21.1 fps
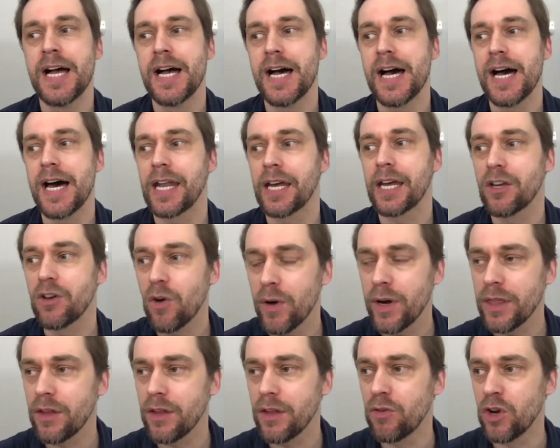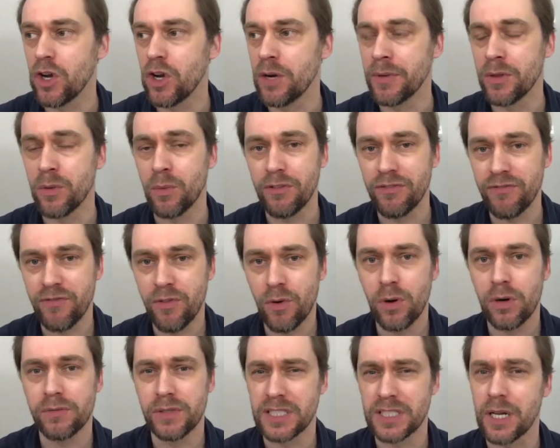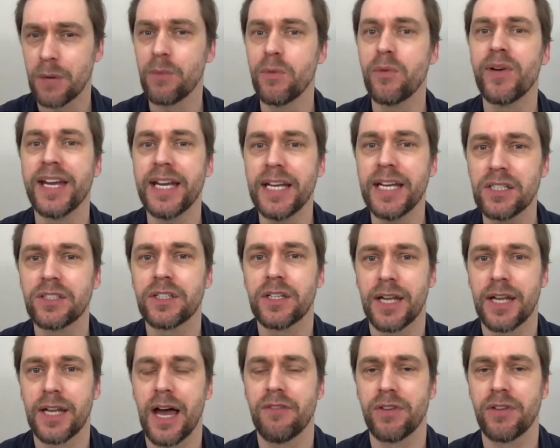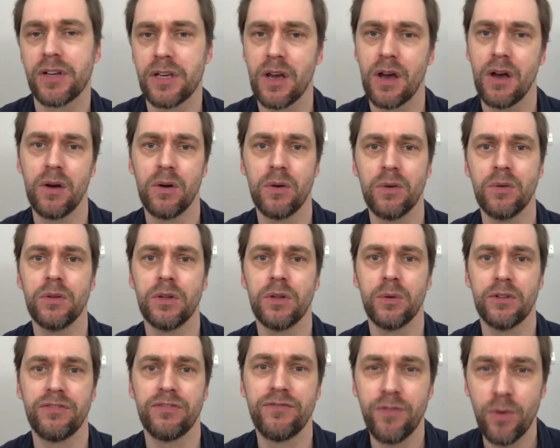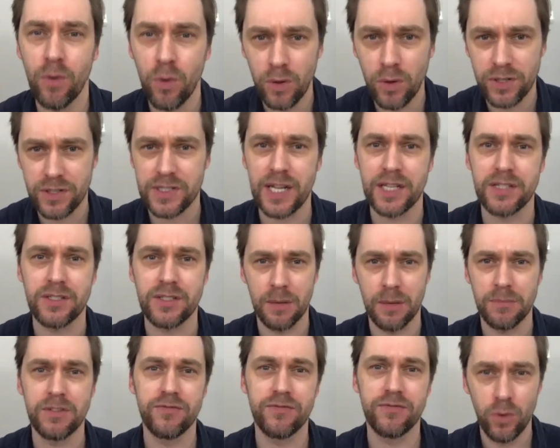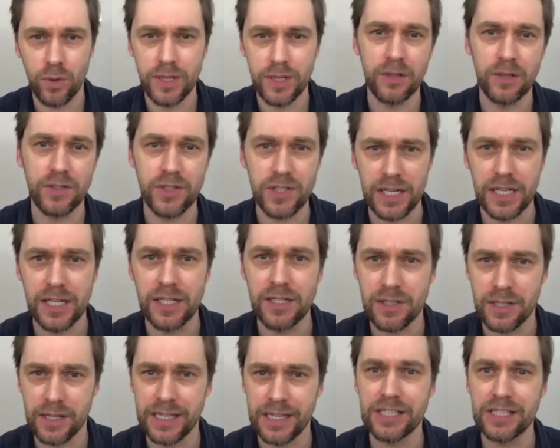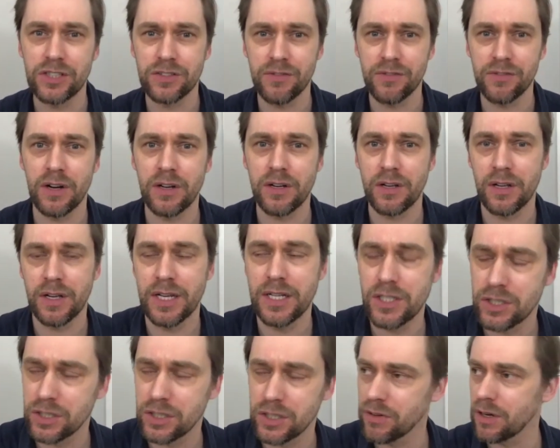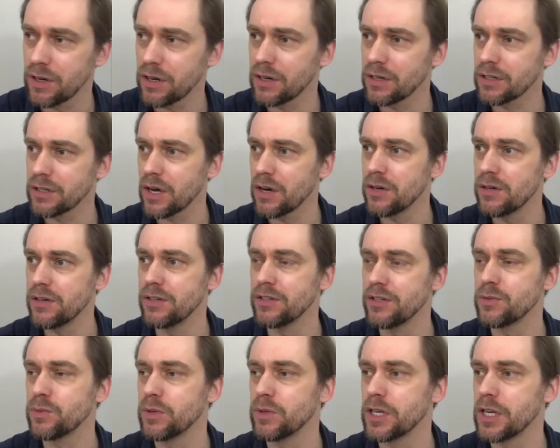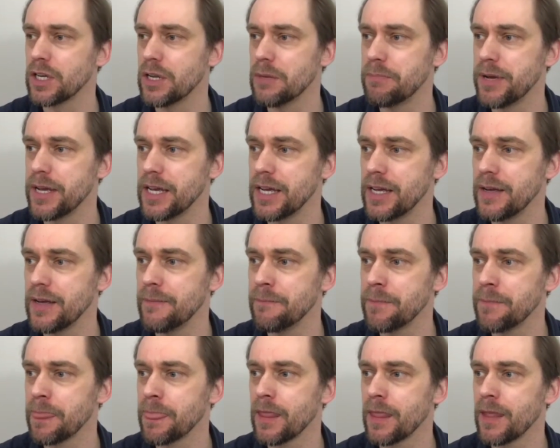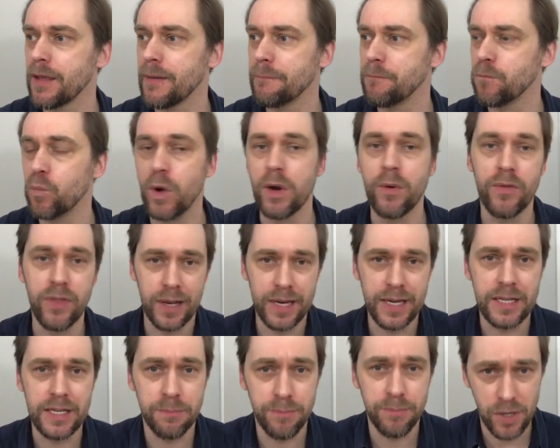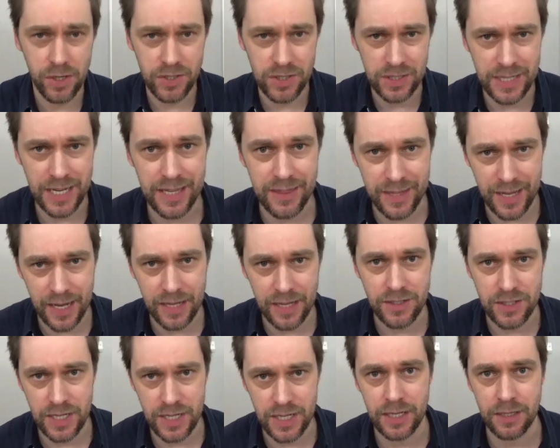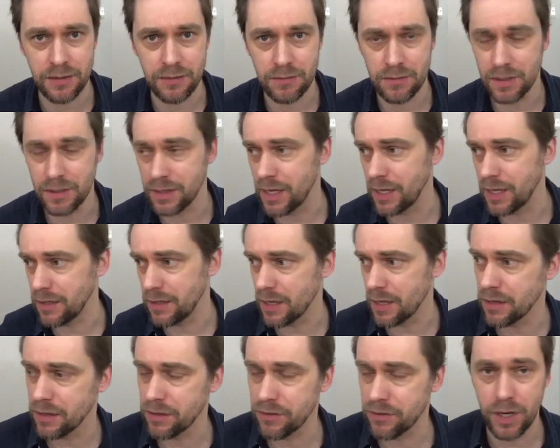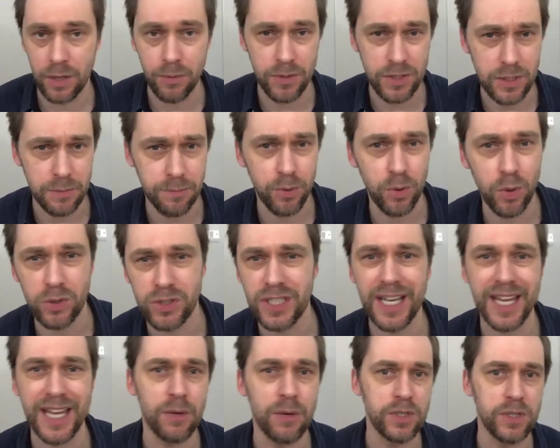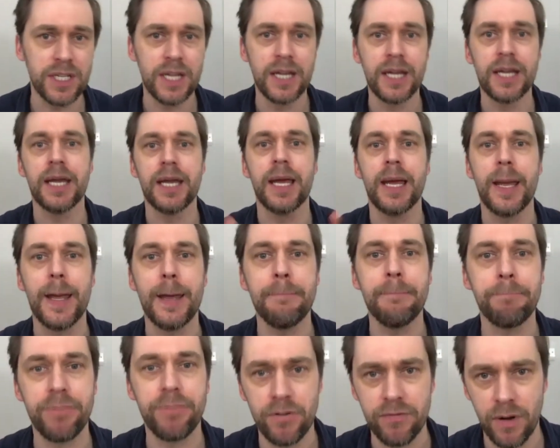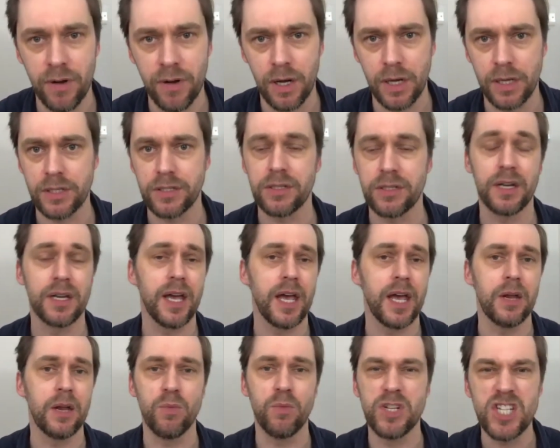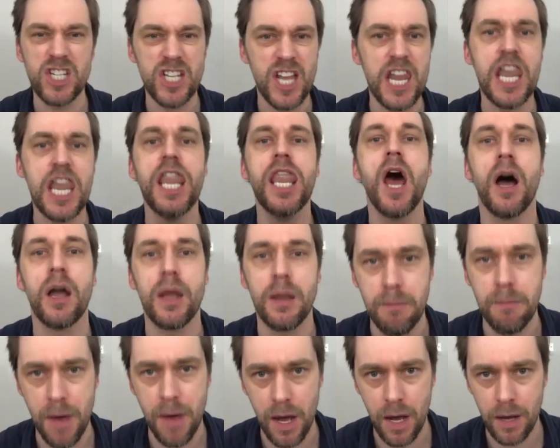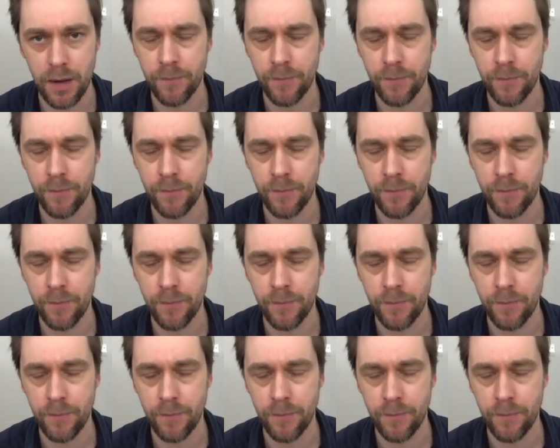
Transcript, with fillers: And I got in the room and there were four of us and we were each going to have a go. There were four setups, four little scenes, and each of our goes were going to be, we were the leading person in that scene. And then the other three were supporting, and it was improvised again, which is a nightmare.